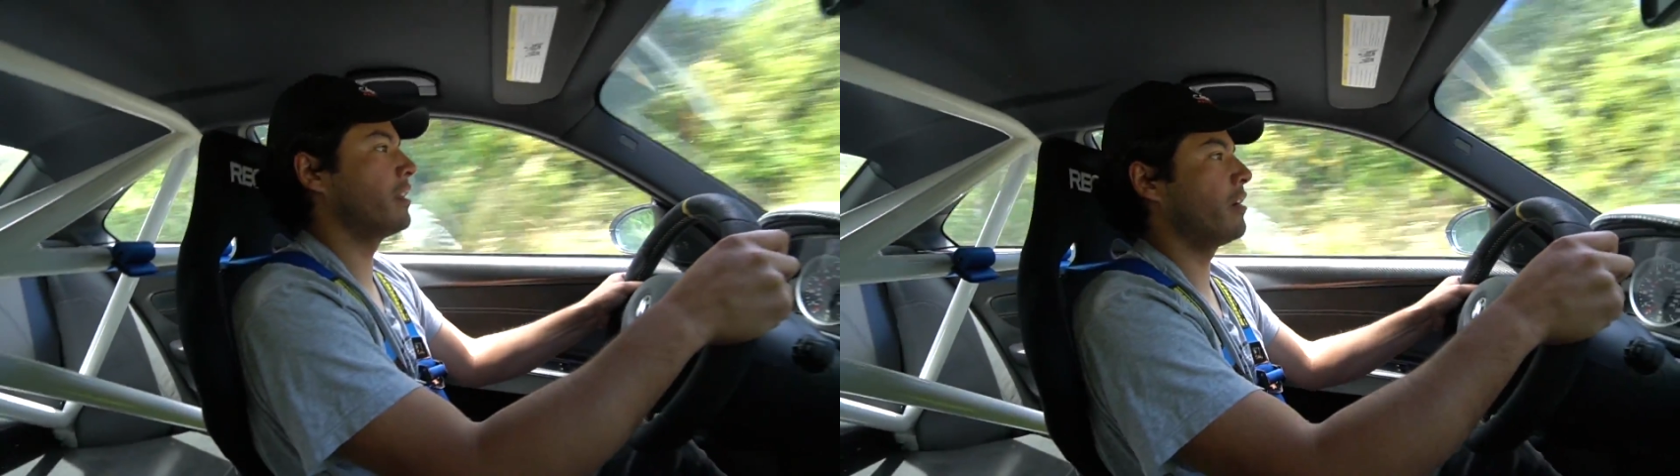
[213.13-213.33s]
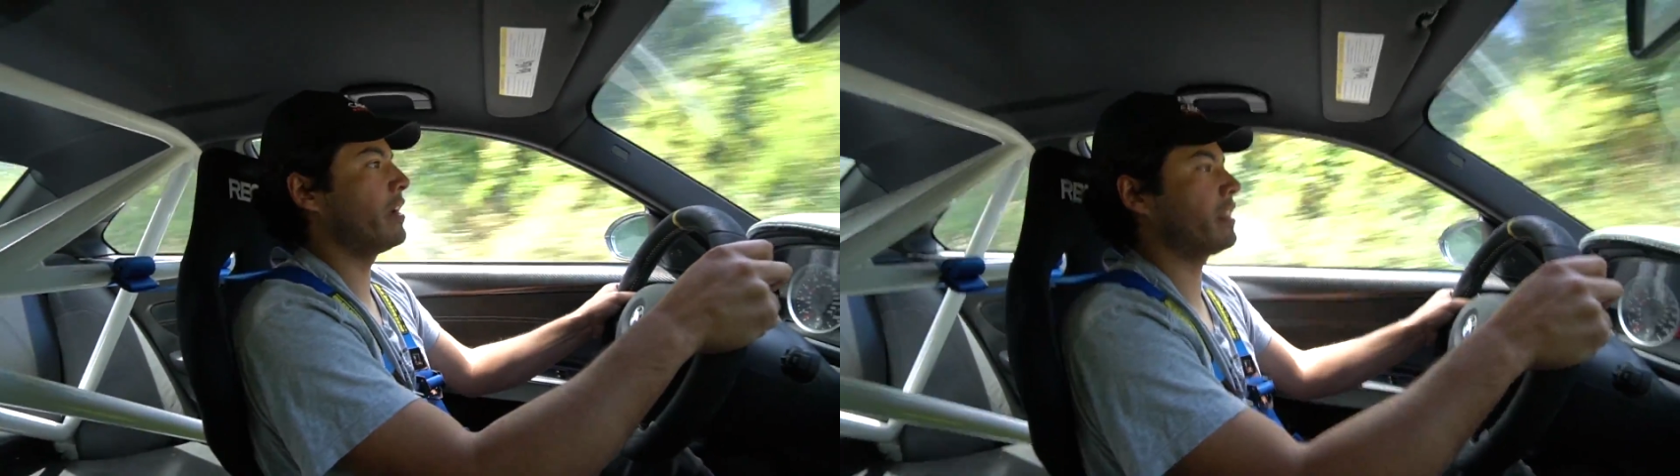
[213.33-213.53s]

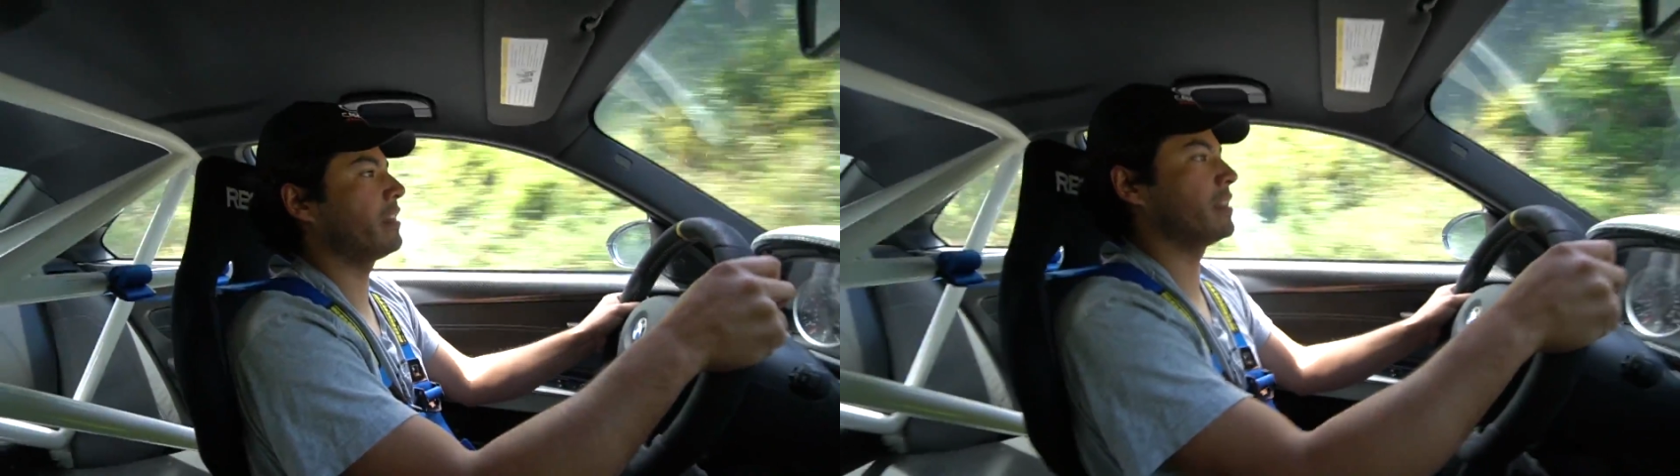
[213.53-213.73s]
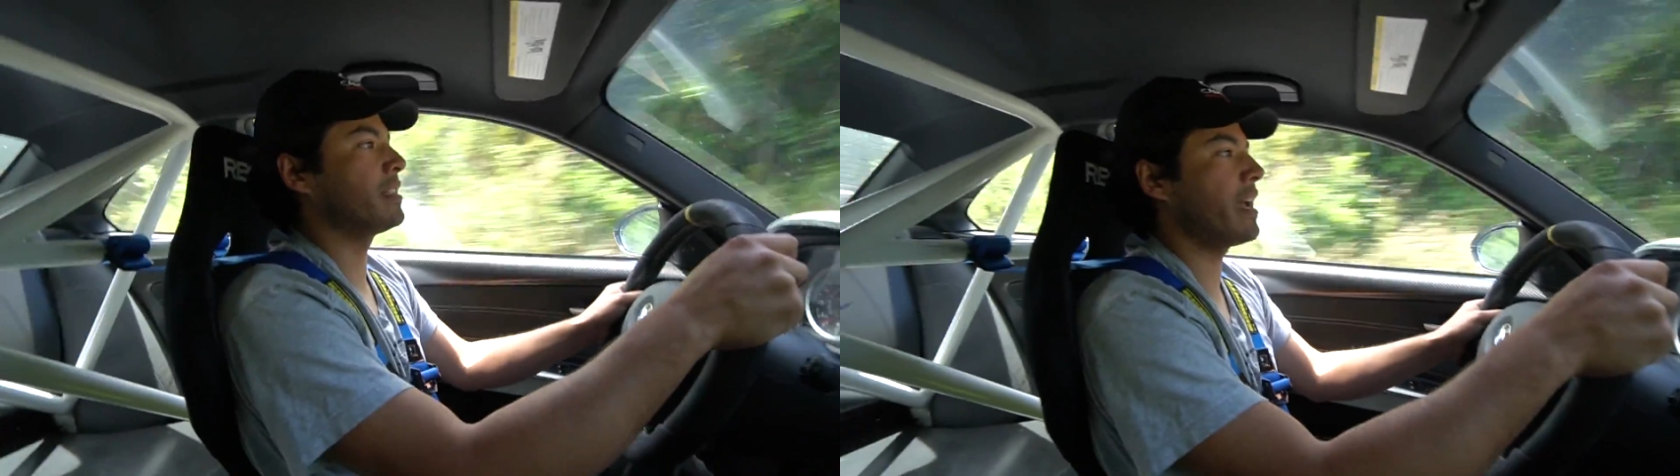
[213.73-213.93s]
You know, I
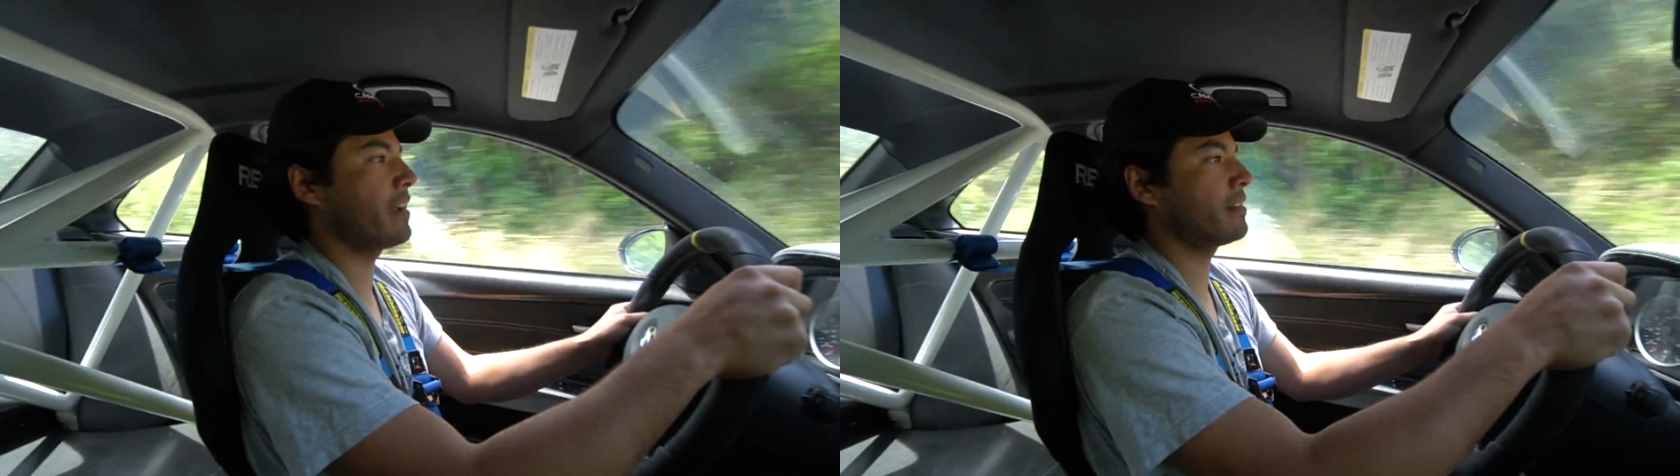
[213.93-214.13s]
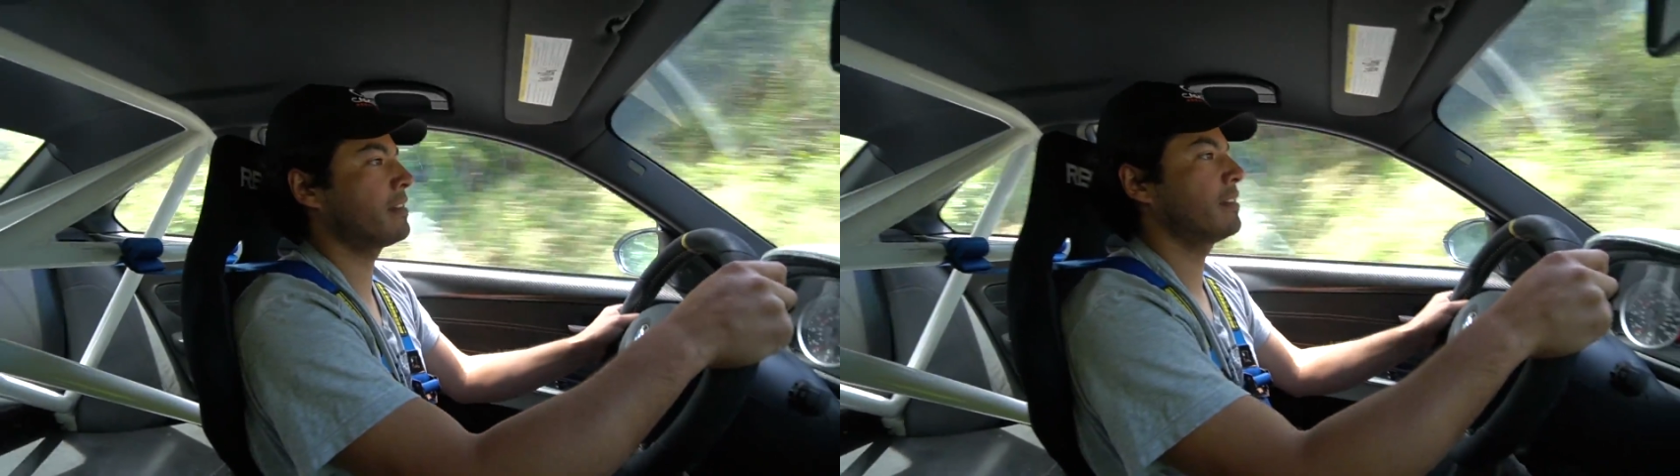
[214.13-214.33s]
think the
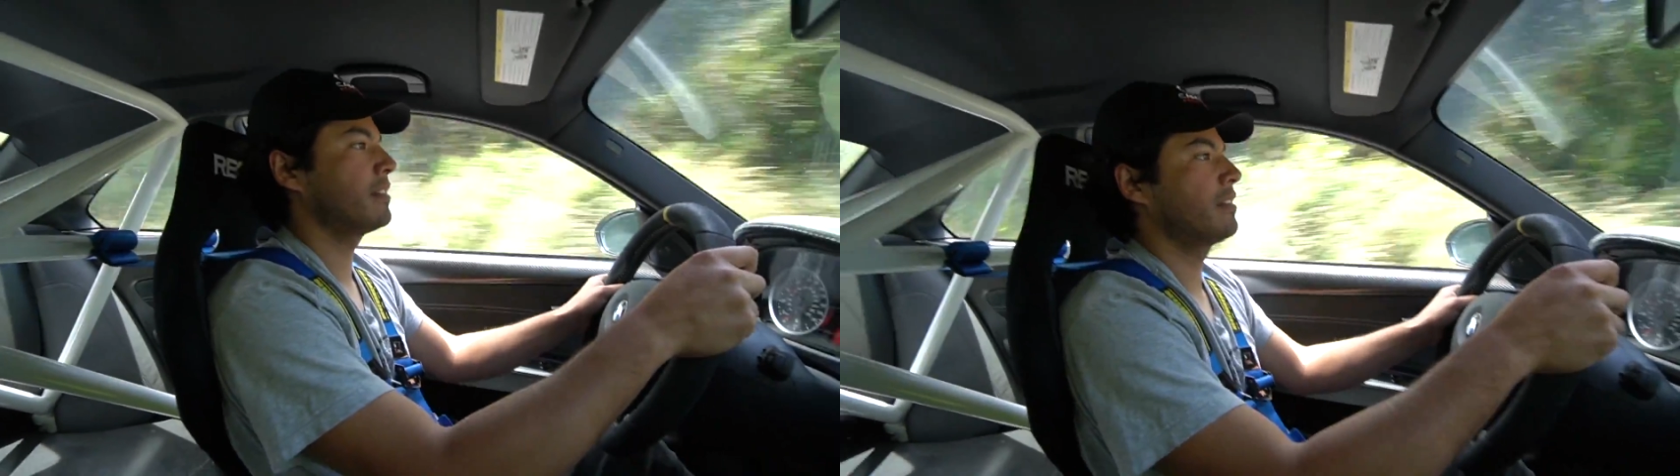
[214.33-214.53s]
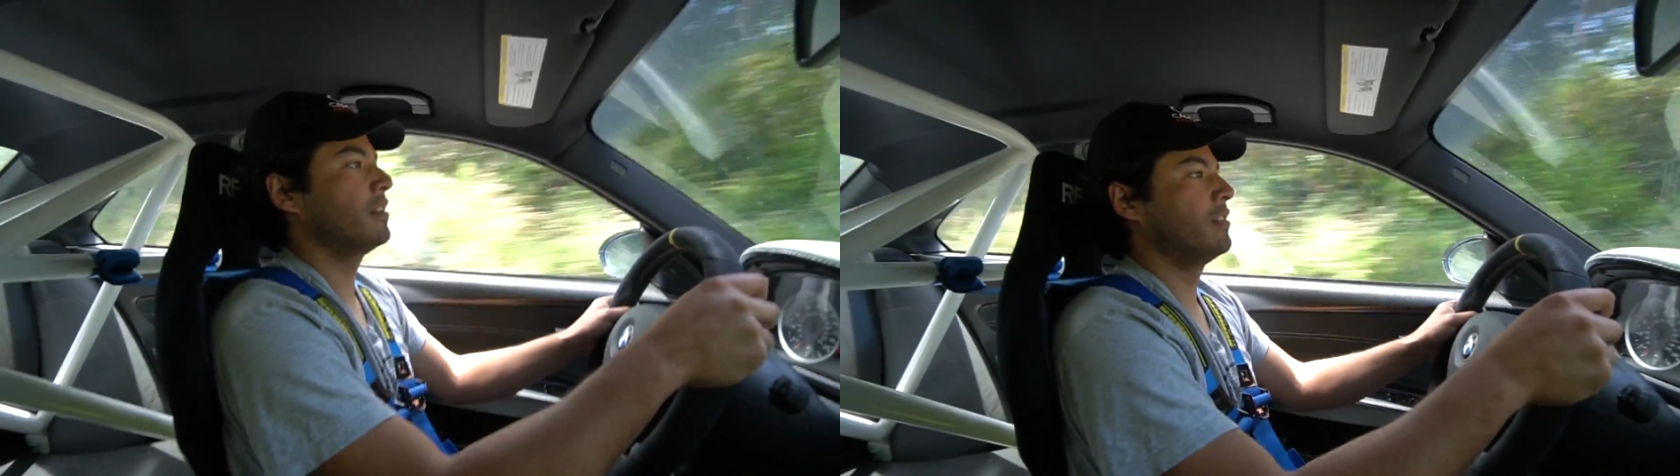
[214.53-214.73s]
techs
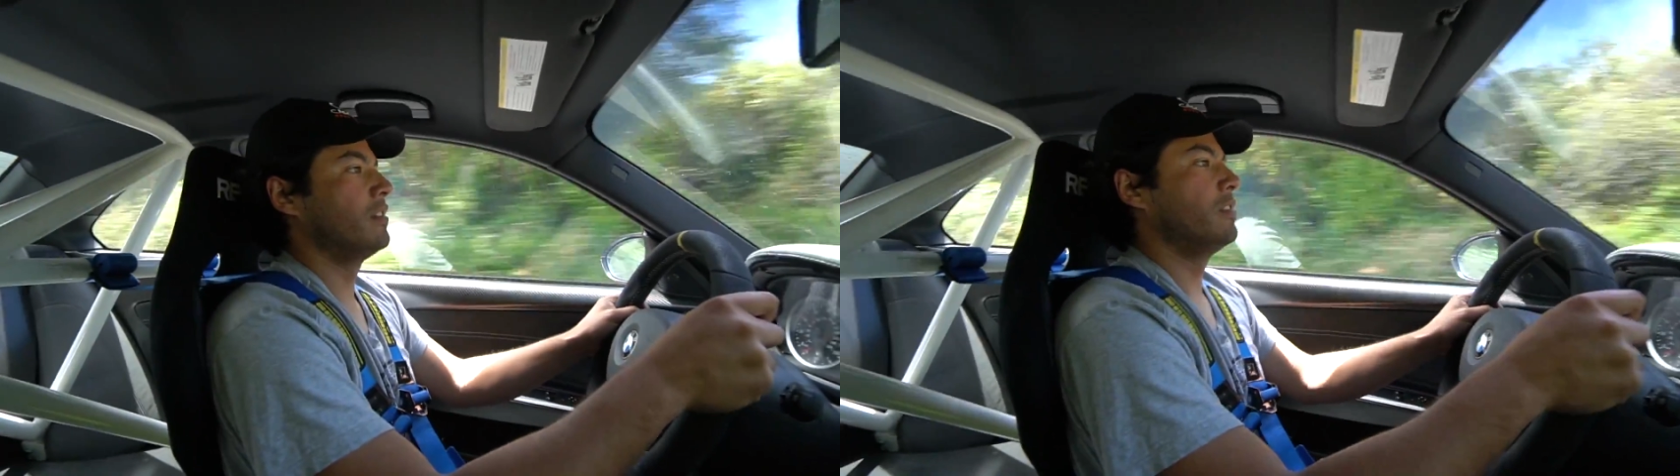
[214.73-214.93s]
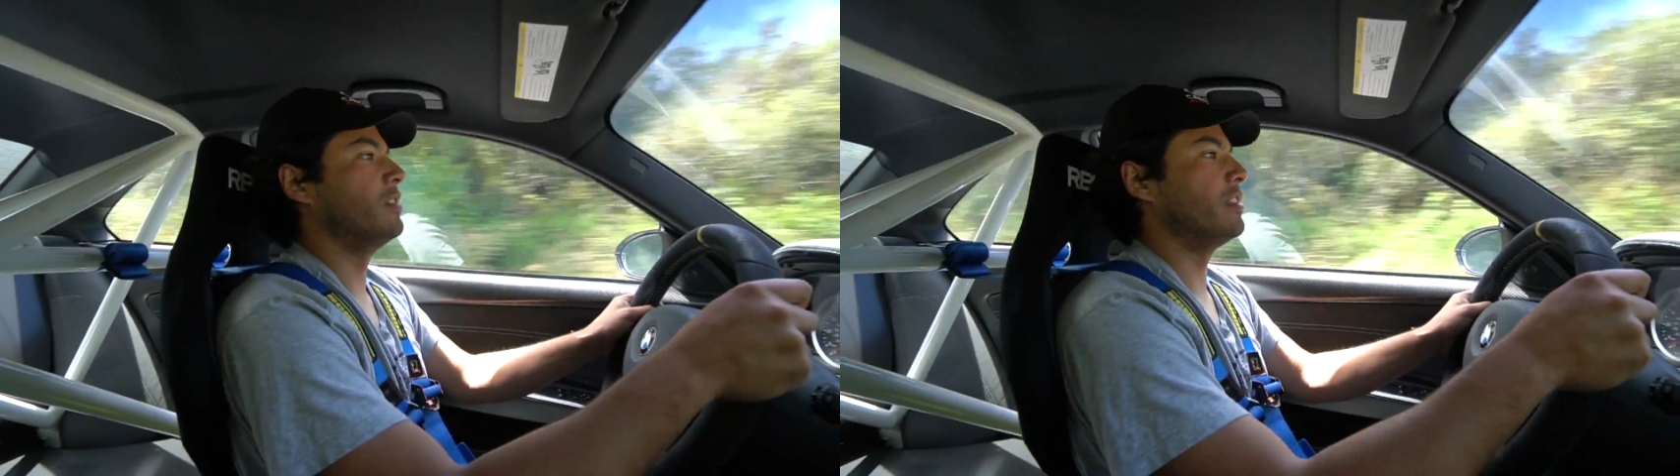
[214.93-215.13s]

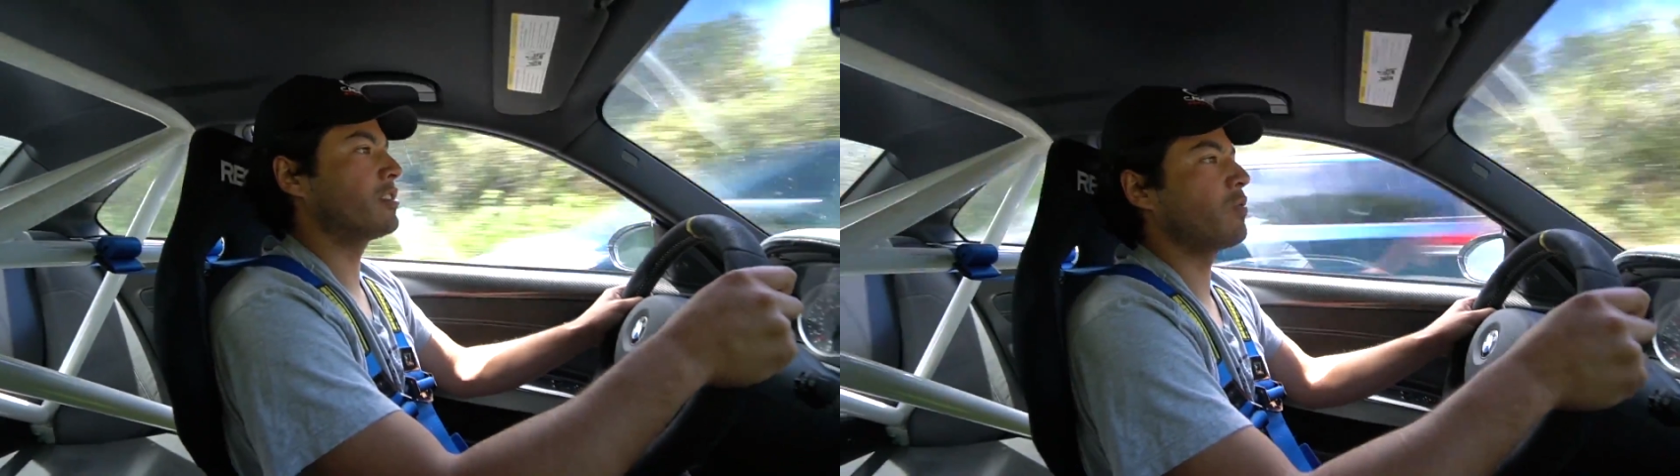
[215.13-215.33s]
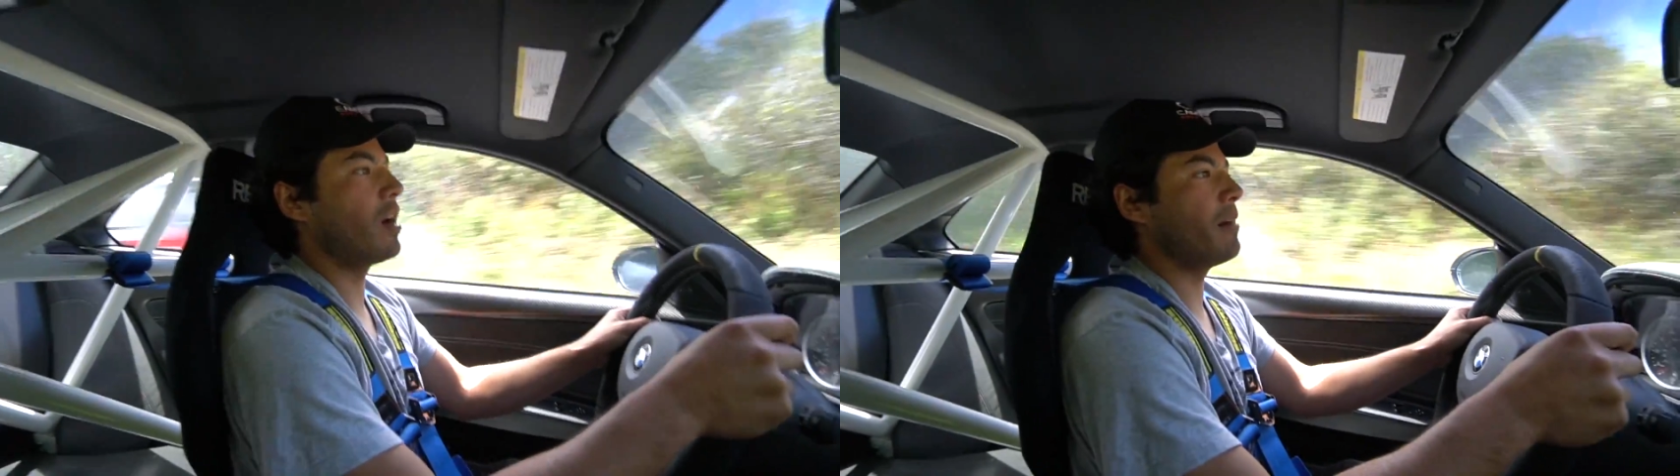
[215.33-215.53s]
do
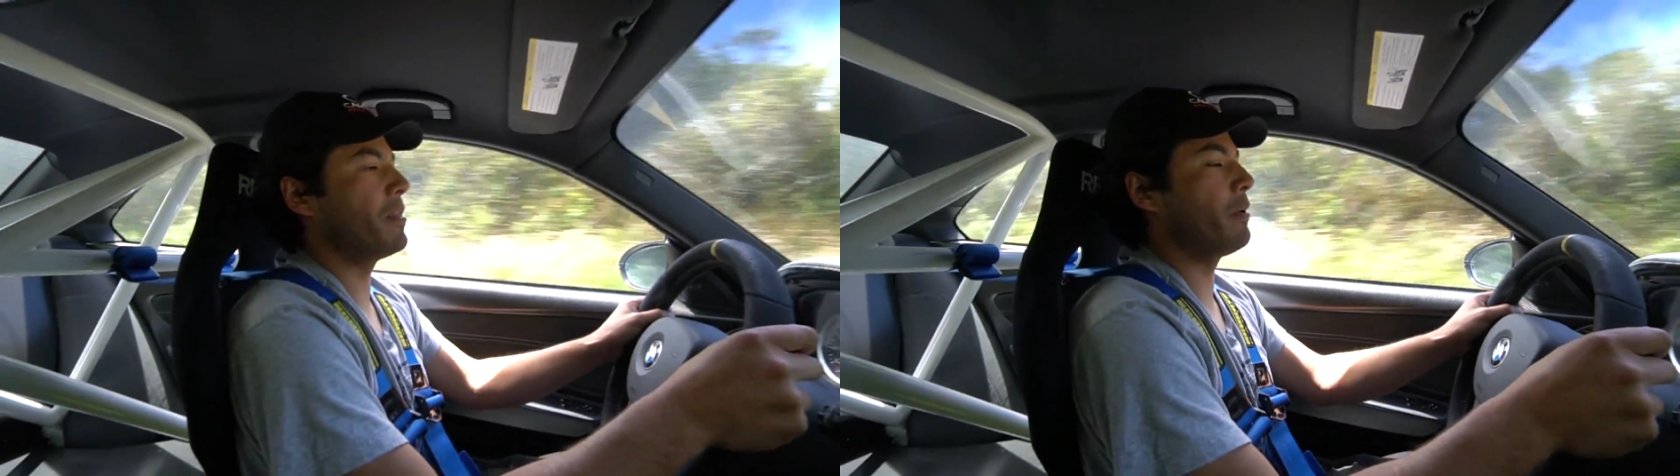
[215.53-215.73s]
the swap.